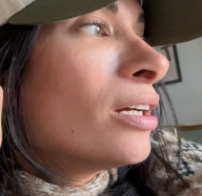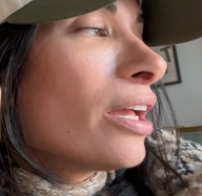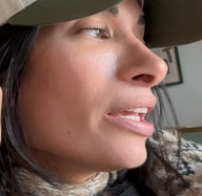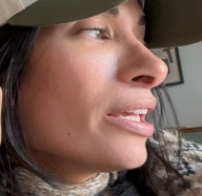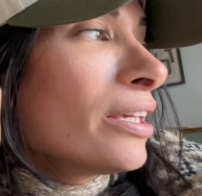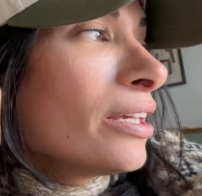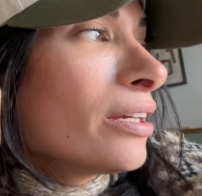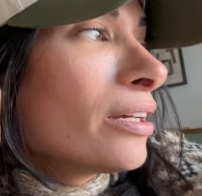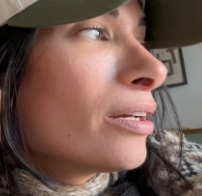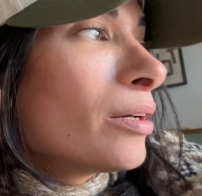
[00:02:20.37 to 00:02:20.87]

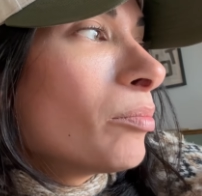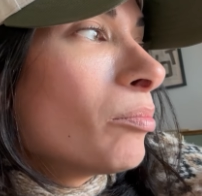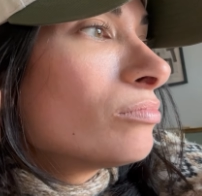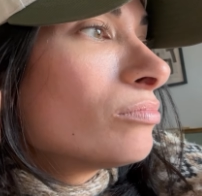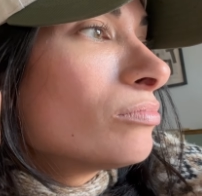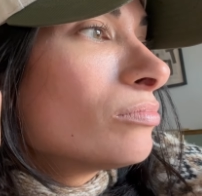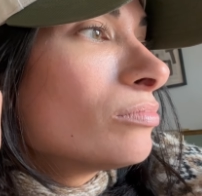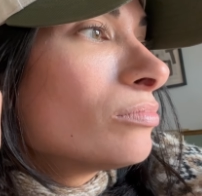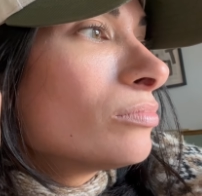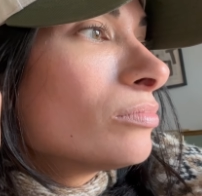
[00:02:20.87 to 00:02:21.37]
am
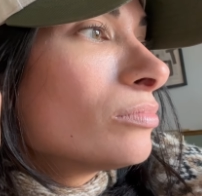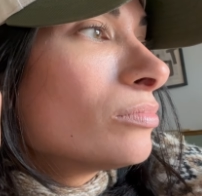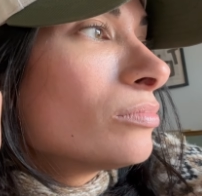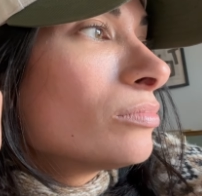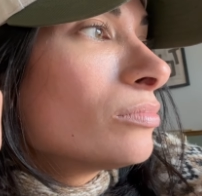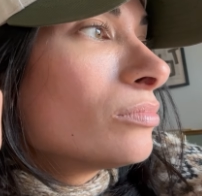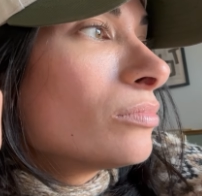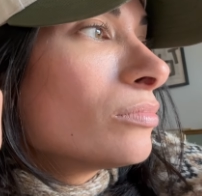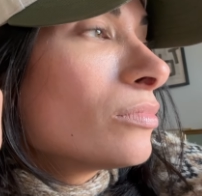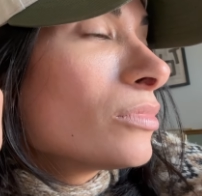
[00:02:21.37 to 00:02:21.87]

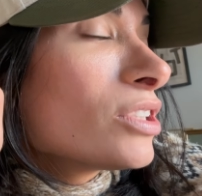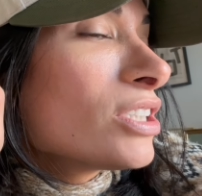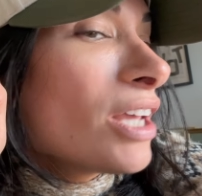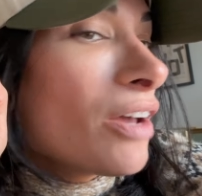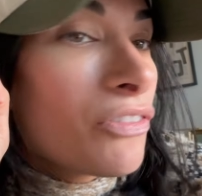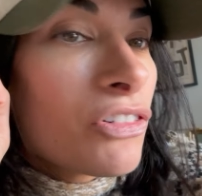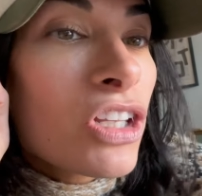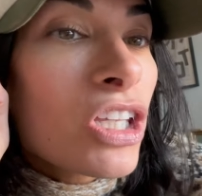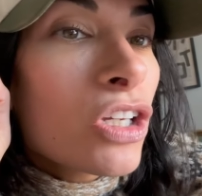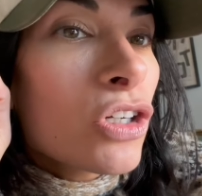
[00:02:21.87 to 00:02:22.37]

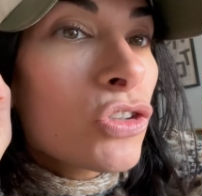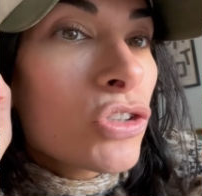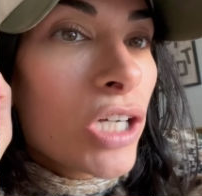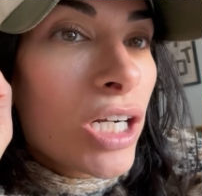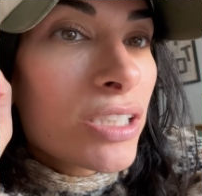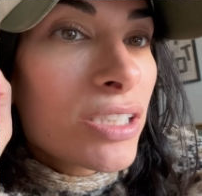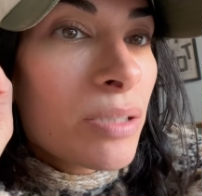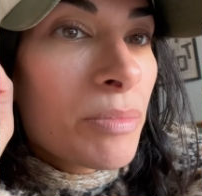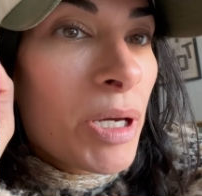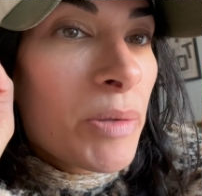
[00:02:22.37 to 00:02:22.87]
definitely on
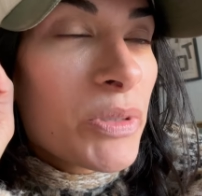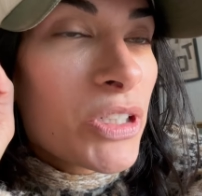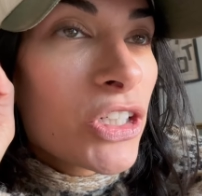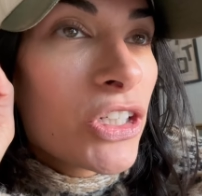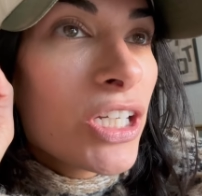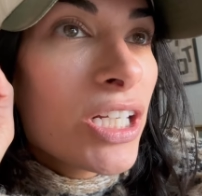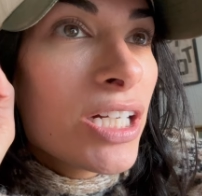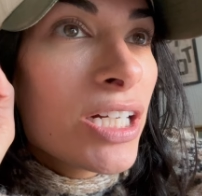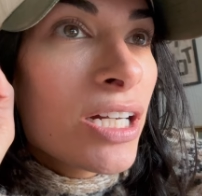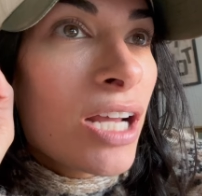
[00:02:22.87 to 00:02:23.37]
track to get my
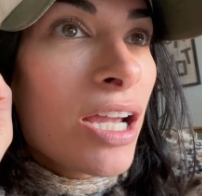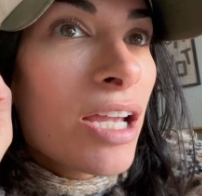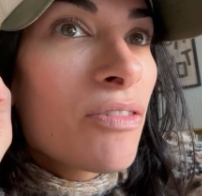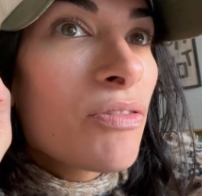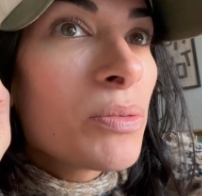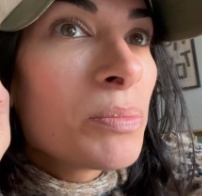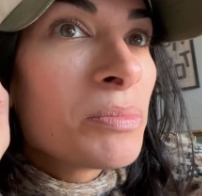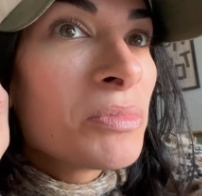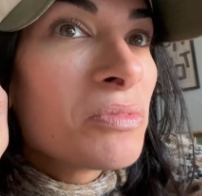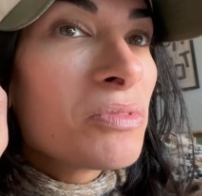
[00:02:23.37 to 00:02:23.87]
period, and I
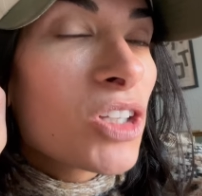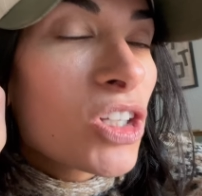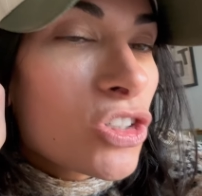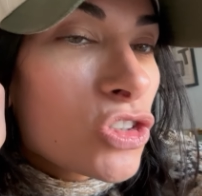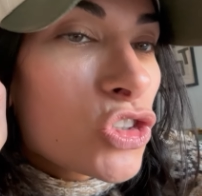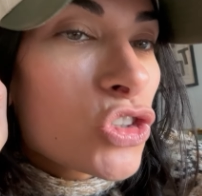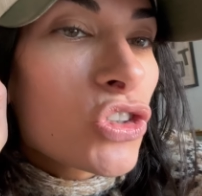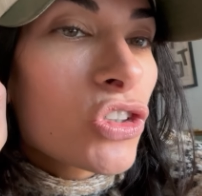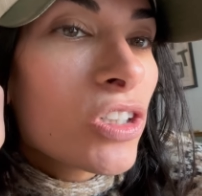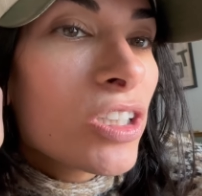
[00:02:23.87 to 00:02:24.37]
am
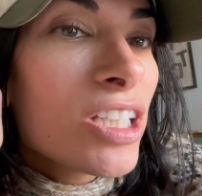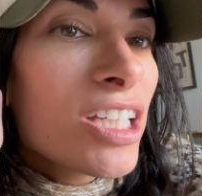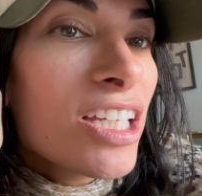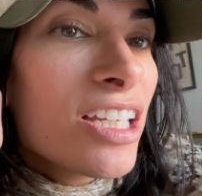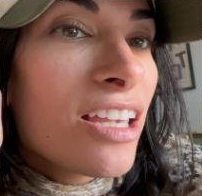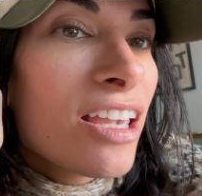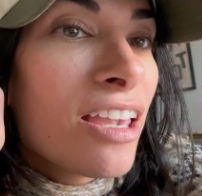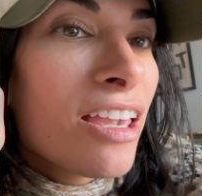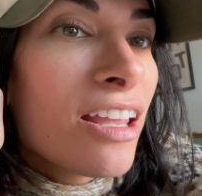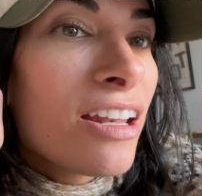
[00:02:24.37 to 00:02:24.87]
literally
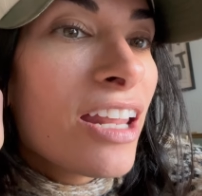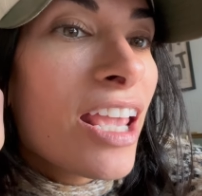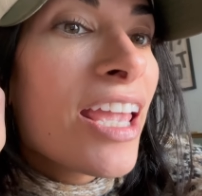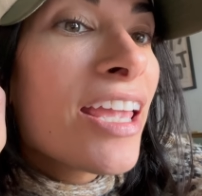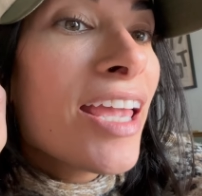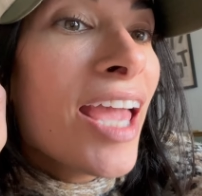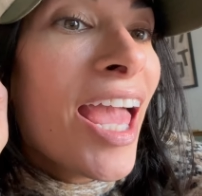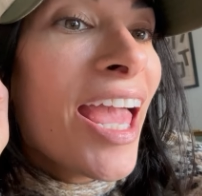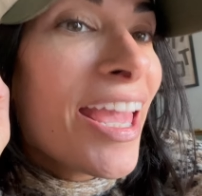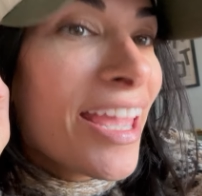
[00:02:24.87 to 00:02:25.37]
in a
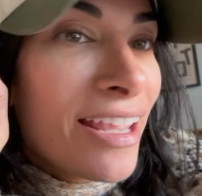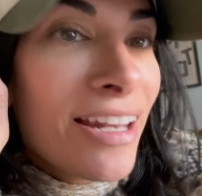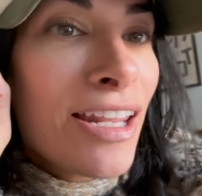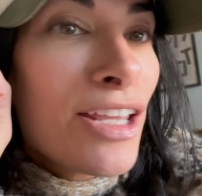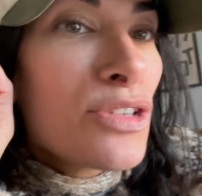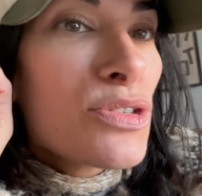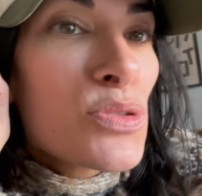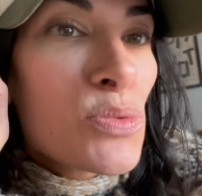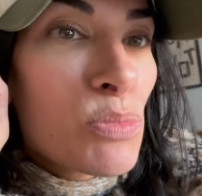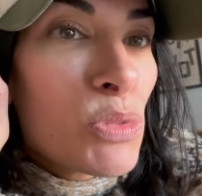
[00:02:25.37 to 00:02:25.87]

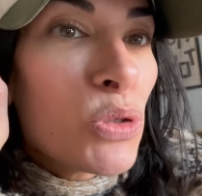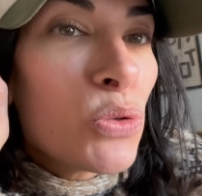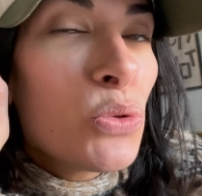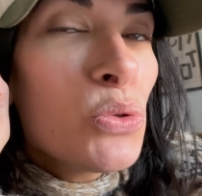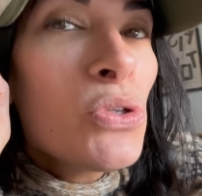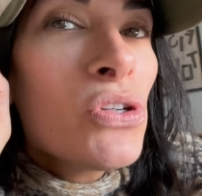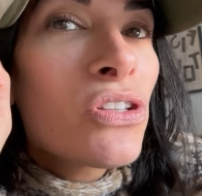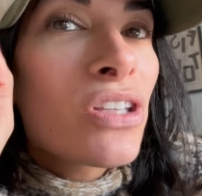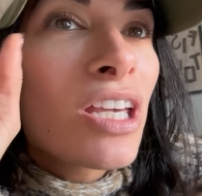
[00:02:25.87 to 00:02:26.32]
heinous mood.